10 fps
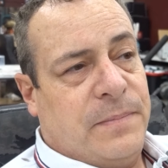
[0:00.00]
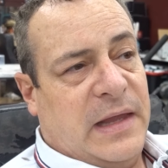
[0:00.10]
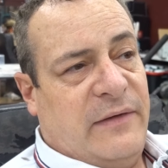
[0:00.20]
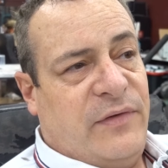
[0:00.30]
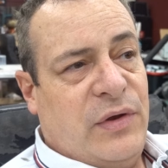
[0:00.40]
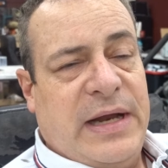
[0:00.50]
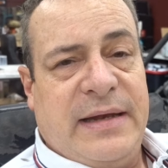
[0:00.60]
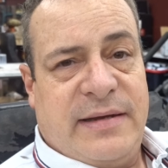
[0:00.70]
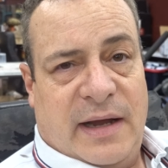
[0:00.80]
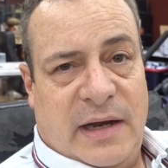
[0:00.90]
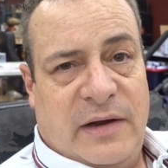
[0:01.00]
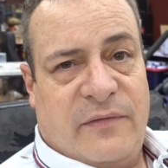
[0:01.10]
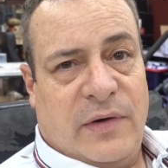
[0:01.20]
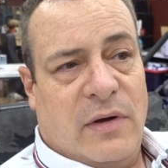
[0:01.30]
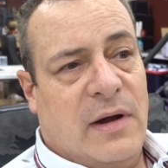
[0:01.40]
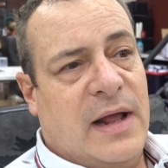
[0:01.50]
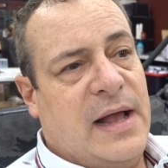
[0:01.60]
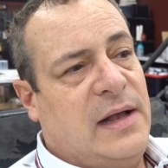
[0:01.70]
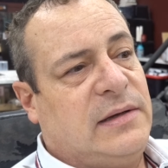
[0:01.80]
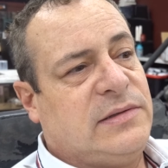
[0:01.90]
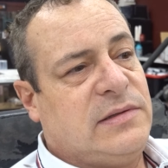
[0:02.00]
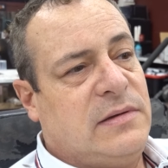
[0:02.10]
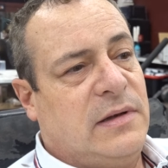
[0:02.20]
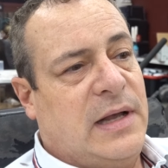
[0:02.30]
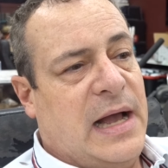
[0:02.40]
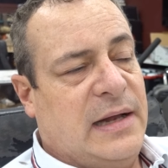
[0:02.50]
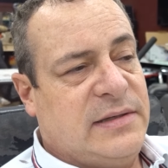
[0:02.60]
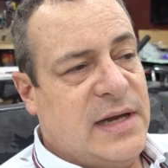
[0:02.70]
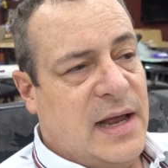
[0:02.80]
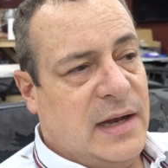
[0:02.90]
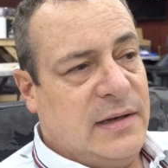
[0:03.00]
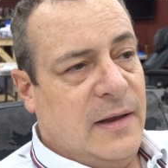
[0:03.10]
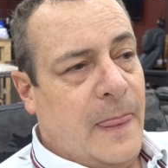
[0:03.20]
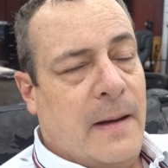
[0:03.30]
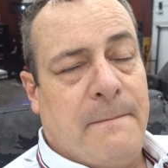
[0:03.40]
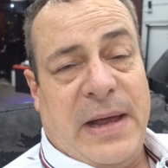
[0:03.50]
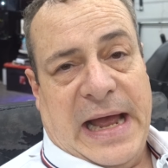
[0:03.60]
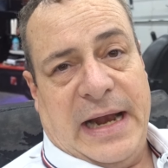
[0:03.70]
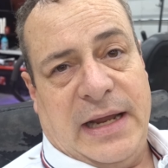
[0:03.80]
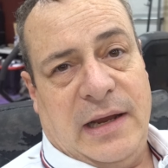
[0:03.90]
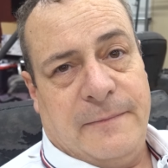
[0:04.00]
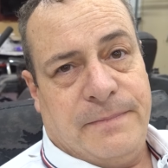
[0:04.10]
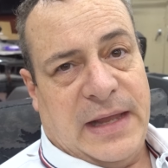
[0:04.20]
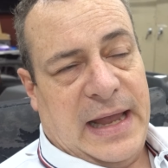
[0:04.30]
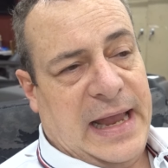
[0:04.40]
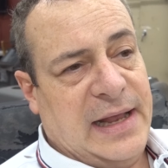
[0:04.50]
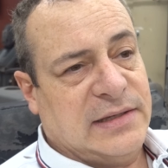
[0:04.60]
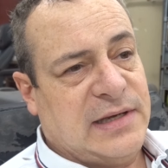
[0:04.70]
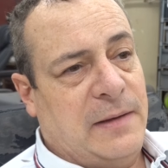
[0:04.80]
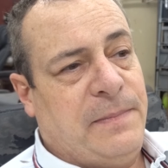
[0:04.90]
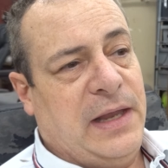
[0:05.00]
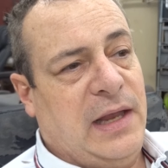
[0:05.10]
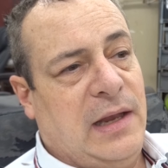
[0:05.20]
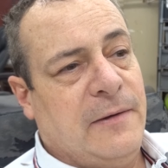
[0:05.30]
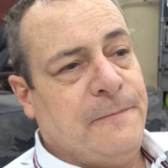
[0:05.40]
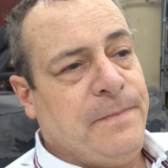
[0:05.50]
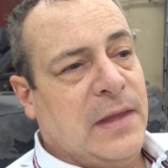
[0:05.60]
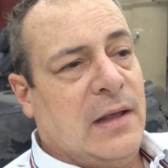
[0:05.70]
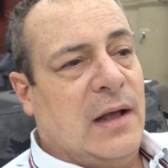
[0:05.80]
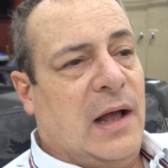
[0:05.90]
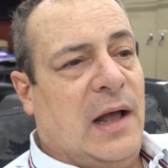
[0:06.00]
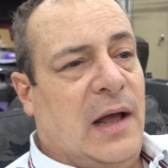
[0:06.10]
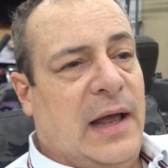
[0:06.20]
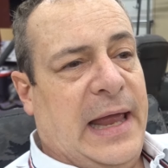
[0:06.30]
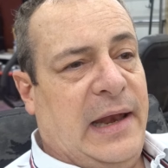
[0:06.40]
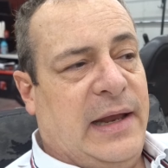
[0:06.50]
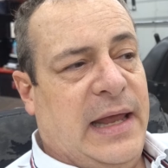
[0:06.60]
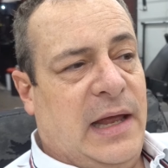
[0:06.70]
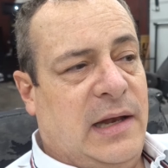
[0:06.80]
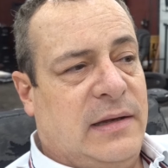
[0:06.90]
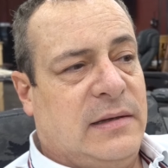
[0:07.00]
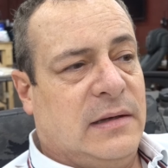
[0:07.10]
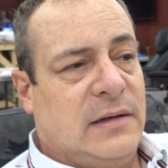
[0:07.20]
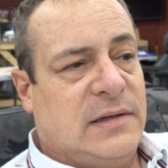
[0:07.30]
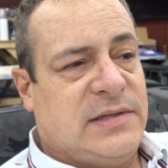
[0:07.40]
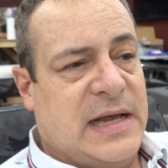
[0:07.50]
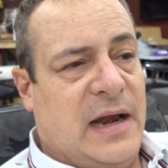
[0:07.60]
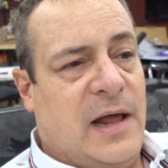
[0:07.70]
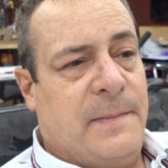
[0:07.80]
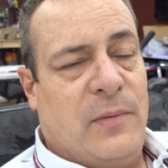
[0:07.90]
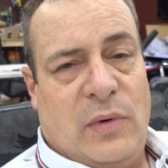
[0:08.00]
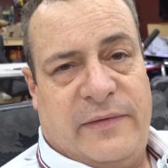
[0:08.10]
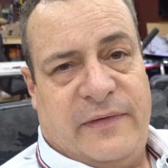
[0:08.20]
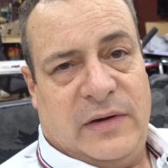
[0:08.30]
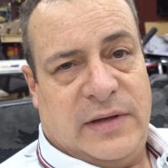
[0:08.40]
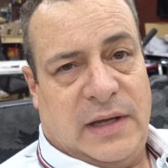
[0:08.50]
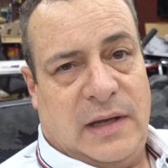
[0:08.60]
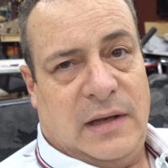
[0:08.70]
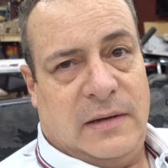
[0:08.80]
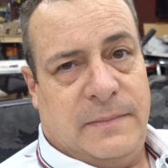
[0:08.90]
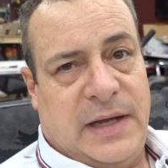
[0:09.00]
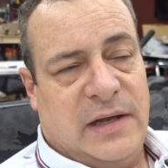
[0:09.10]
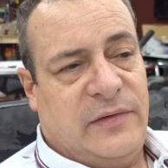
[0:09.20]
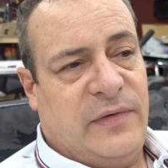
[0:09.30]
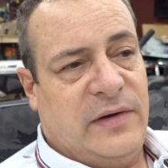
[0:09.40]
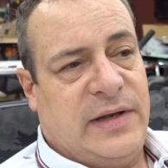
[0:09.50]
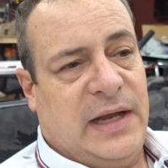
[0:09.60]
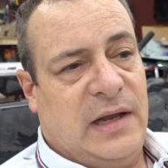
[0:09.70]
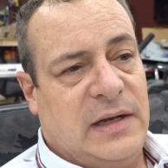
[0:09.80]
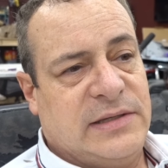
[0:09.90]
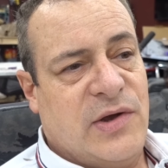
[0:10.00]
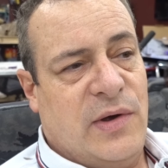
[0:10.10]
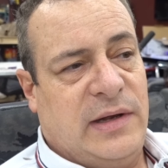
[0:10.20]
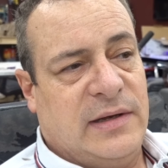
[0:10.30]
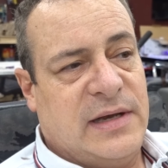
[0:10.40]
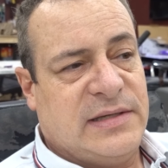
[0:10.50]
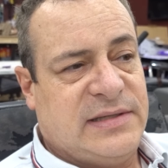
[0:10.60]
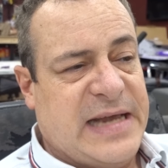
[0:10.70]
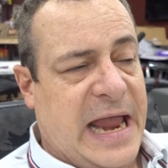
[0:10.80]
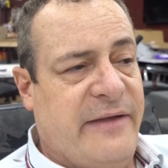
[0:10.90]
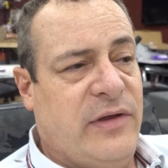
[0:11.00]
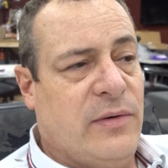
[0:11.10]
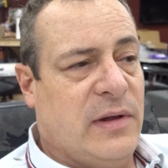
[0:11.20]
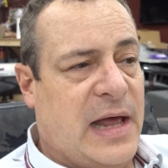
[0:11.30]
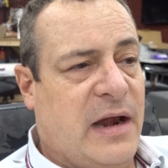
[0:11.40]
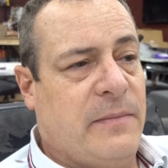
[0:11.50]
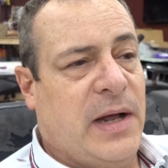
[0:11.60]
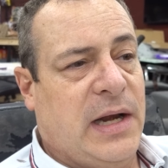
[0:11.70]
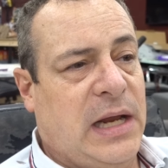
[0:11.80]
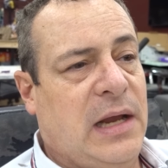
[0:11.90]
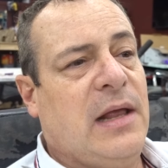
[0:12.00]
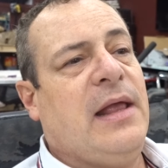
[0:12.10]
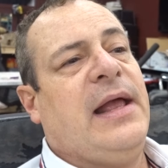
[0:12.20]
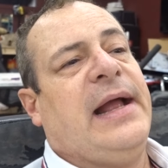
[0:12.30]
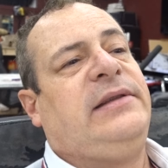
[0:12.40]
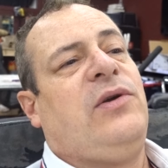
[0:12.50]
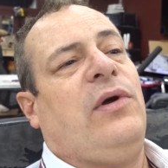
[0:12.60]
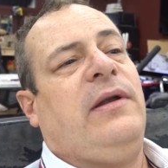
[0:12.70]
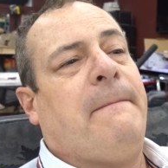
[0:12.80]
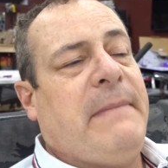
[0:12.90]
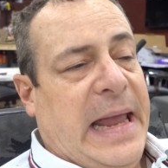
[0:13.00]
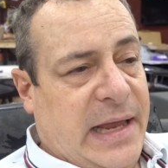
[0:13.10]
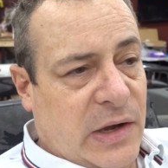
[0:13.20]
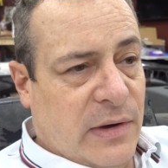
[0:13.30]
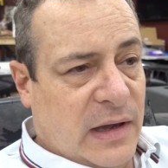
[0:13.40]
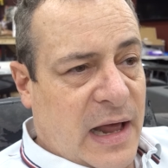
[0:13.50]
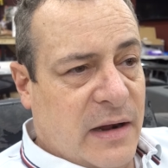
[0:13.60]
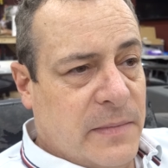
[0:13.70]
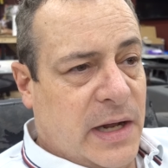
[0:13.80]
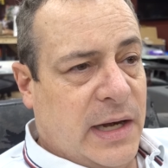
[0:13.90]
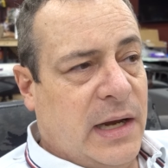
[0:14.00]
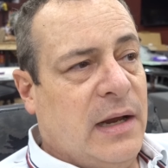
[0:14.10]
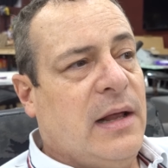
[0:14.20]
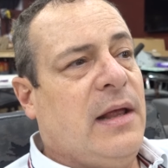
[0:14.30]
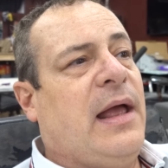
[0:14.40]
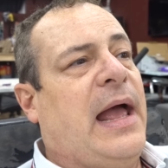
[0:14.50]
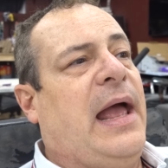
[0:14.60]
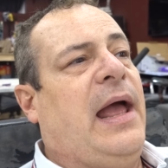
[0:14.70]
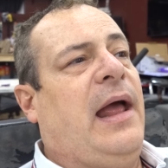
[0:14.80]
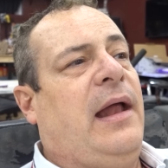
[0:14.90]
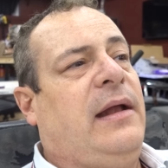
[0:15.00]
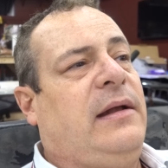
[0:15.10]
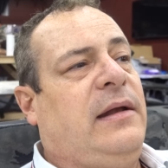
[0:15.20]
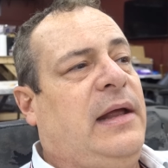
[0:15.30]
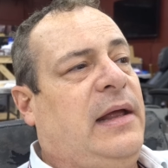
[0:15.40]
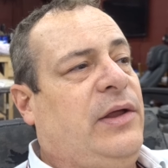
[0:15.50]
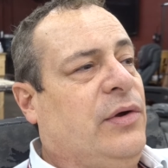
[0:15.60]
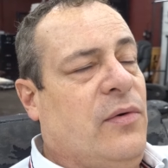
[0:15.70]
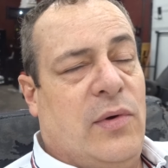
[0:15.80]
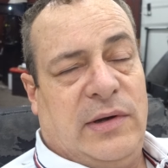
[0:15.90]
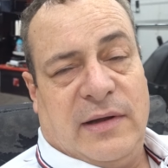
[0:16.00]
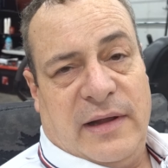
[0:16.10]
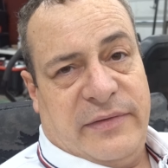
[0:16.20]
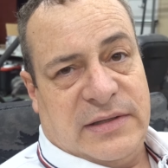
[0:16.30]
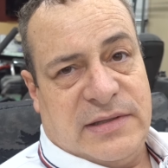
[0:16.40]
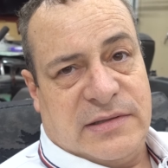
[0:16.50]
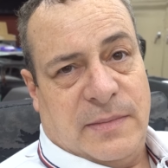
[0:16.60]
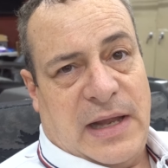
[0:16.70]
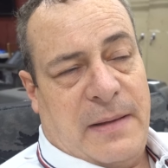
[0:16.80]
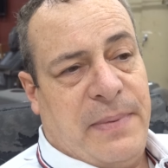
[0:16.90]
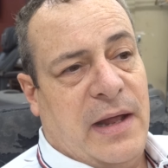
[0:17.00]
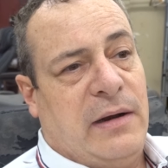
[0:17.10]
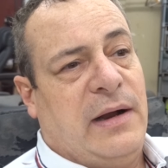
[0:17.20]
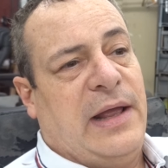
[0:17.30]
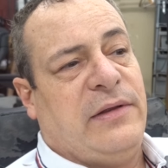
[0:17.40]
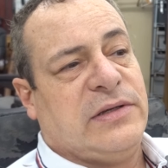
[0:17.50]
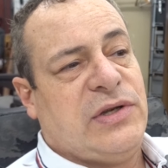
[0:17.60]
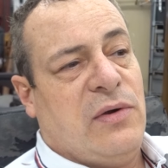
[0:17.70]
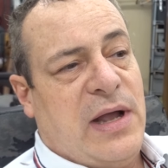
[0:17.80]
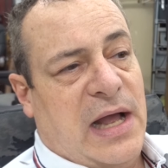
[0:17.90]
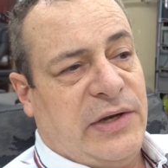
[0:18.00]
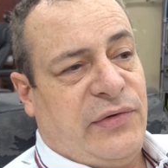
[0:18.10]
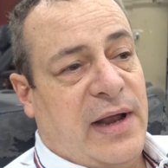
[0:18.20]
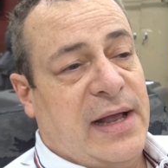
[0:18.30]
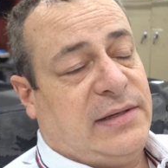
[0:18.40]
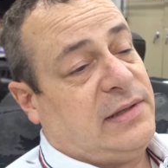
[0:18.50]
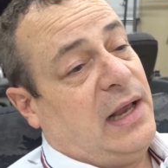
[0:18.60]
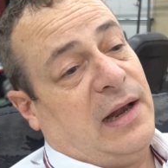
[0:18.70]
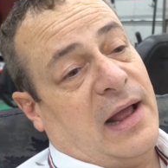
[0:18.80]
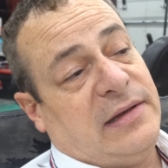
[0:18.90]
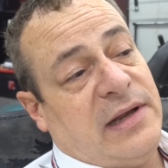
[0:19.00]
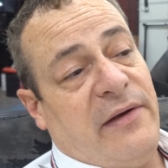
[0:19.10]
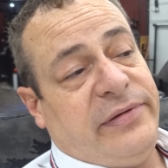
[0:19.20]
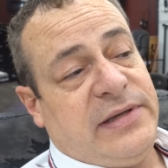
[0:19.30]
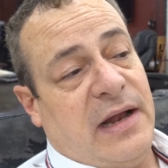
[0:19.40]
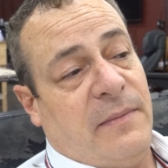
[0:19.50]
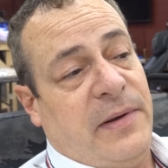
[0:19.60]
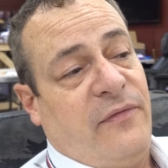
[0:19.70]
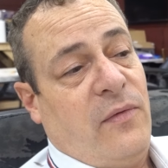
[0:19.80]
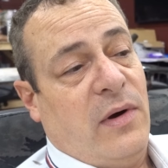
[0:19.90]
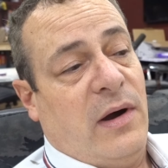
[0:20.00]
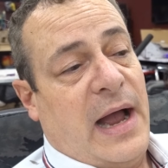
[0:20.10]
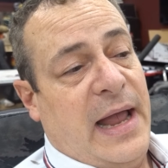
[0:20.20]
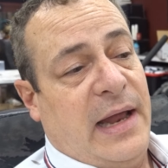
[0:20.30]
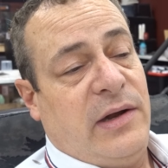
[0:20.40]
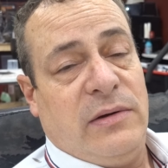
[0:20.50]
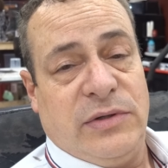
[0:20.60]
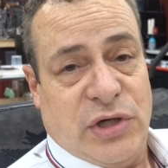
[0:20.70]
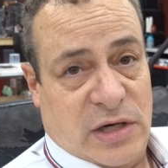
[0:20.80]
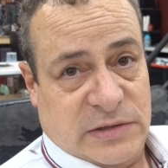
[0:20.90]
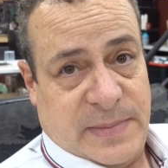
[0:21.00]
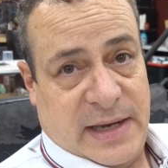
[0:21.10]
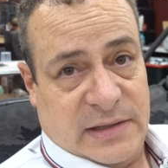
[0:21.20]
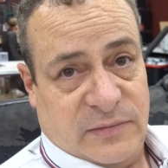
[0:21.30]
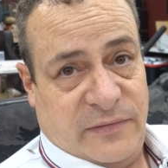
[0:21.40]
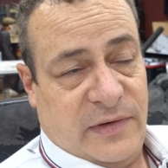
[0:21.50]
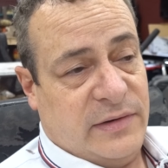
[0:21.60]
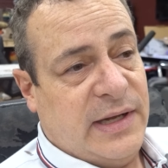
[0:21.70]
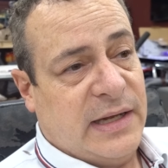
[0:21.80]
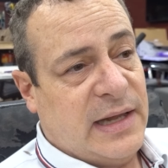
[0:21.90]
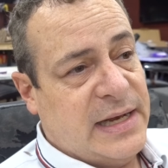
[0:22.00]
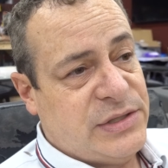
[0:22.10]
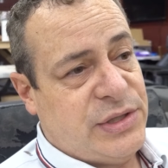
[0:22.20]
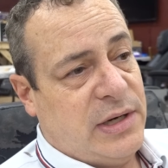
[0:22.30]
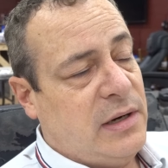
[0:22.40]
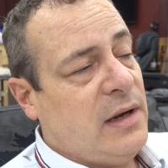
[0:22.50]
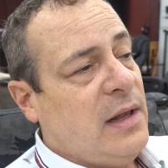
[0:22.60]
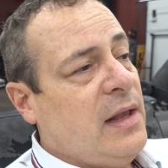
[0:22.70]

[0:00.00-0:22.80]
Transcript: if you need ticketing for your haunted house, contact Patty ASAP and get set up with Fear Ticket, because Fear Ticket is going to save you a lot of money. It's going to make you a lot of money, and you're going to love the system a lot better. And there's no contracts. And as I've said up before, I had no chargebacks with Fear Ticket last year.